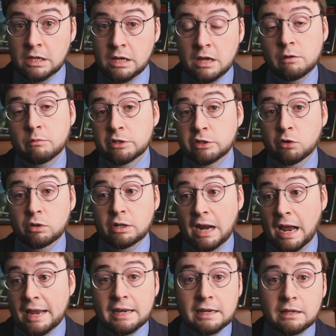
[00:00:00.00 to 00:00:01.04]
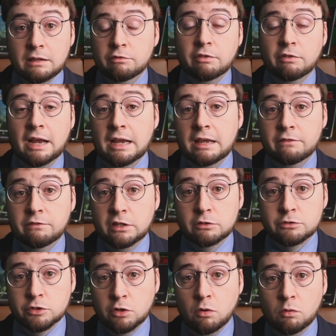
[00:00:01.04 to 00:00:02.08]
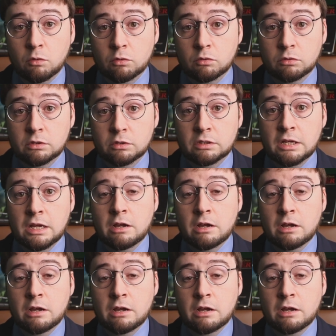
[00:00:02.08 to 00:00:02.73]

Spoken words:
when you're 95 years old